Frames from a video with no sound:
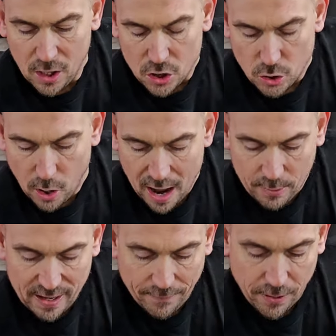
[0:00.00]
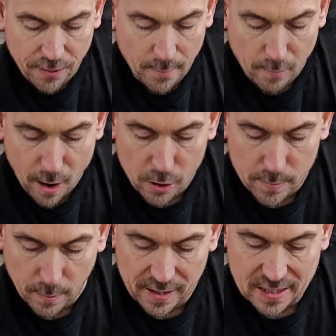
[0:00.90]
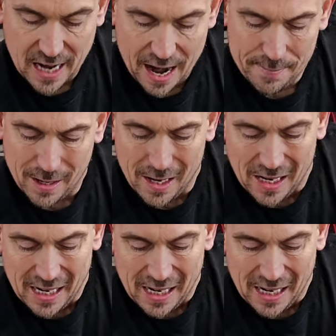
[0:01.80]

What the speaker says: So I would have the thumb around, but this time